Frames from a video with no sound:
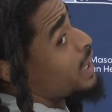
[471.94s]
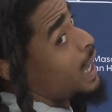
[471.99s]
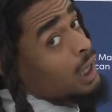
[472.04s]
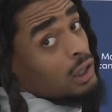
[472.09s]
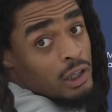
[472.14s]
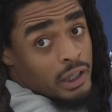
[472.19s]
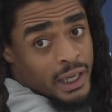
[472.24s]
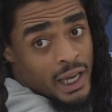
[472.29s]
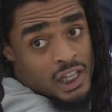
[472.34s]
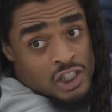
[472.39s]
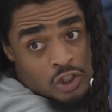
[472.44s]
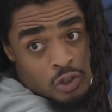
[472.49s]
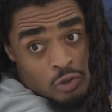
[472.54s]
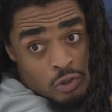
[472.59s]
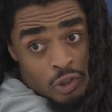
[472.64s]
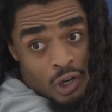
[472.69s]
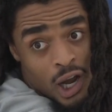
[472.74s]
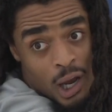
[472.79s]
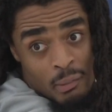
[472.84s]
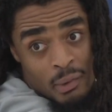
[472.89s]
and not look at you.
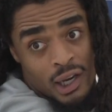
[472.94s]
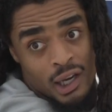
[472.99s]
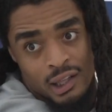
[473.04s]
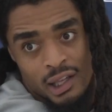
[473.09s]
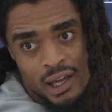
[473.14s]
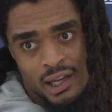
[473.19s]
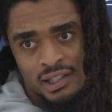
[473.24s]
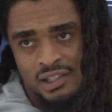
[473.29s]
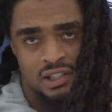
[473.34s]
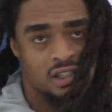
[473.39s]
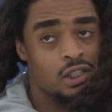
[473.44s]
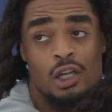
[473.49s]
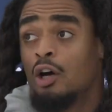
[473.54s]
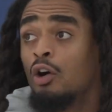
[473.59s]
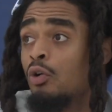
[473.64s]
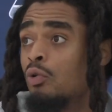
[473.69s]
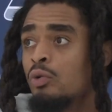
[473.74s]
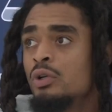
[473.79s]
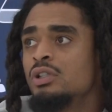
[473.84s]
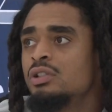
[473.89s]
You know what I mean? Like, it's just like,
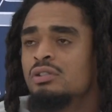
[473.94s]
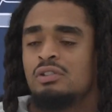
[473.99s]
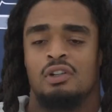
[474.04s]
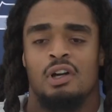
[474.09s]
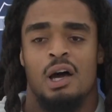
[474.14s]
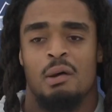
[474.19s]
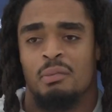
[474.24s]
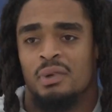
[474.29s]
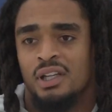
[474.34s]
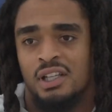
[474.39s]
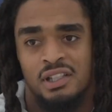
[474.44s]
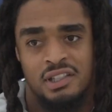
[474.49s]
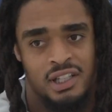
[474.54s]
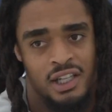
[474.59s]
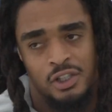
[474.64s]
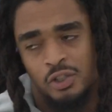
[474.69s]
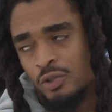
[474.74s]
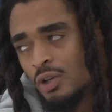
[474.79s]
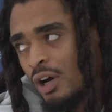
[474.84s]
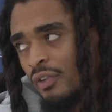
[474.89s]
oh, you know what I mean? He
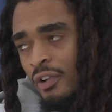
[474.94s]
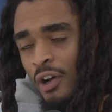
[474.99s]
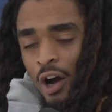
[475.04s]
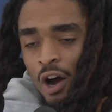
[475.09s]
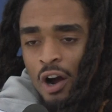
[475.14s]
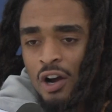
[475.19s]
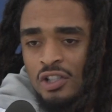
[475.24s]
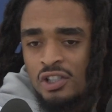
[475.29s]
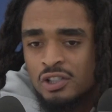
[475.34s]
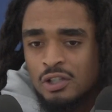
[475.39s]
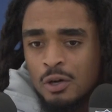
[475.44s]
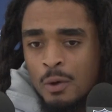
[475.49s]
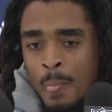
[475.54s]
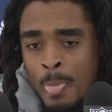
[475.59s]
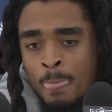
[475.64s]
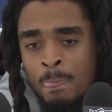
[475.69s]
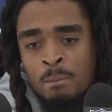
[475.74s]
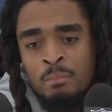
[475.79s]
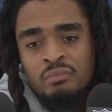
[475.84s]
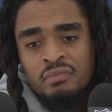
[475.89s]
catch you off guard. So
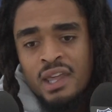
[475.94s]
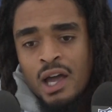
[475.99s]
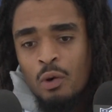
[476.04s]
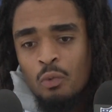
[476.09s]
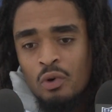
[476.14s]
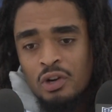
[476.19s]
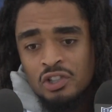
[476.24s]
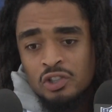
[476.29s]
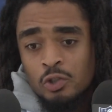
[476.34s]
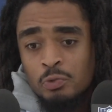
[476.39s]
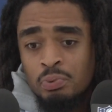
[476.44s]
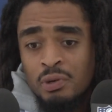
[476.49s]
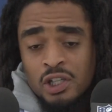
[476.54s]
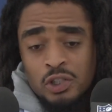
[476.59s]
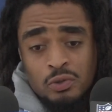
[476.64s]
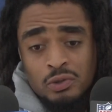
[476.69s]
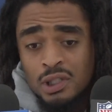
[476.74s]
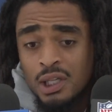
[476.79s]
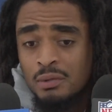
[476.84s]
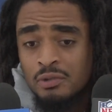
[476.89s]
that 1-2
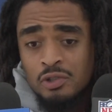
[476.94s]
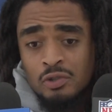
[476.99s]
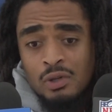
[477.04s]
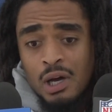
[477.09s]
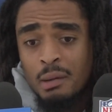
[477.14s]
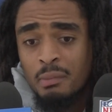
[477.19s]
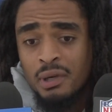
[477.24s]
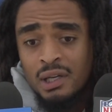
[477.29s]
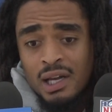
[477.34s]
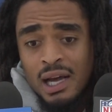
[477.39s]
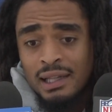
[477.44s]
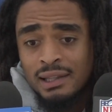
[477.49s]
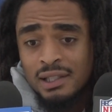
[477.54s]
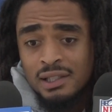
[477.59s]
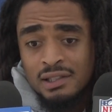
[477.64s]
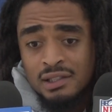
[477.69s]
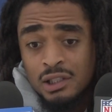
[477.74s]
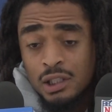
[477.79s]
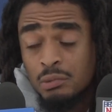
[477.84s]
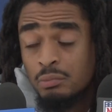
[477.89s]
punch with them two, I mean, I
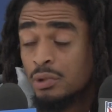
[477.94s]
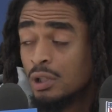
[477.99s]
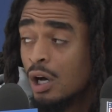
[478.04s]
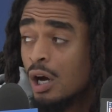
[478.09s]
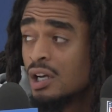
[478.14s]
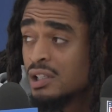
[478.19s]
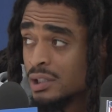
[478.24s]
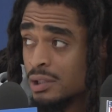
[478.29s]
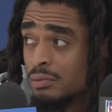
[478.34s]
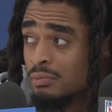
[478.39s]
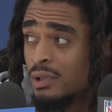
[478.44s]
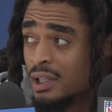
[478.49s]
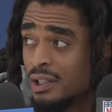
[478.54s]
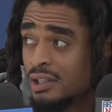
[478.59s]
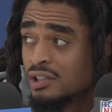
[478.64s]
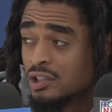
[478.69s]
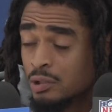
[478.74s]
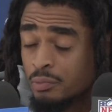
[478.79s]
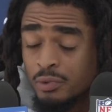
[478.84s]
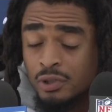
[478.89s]
think it's going to be awesome. I
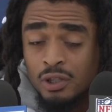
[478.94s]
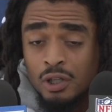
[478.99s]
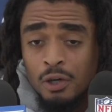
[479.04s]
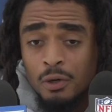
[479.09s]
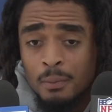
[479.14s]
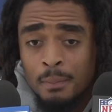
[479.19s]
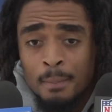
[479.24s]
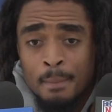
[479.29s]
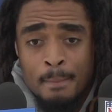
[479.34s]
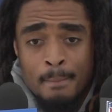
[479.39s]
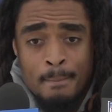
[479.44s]
think it's going to be dope.